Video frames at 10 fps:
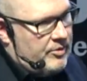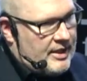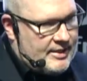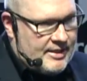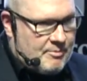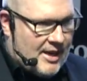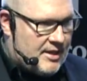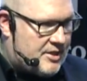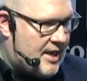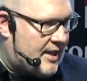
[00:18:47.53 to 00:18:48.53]
this is my
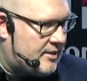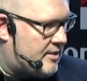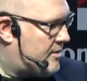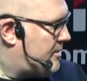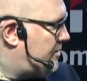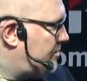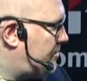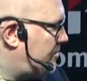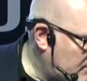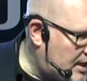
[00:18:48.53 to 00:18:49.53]
chance.
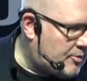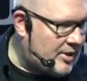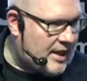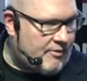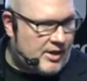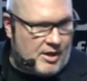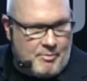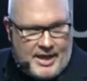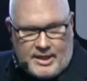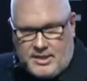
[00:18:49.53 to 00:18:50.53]
It will never come
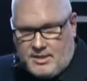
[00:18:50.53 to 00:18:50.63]
back.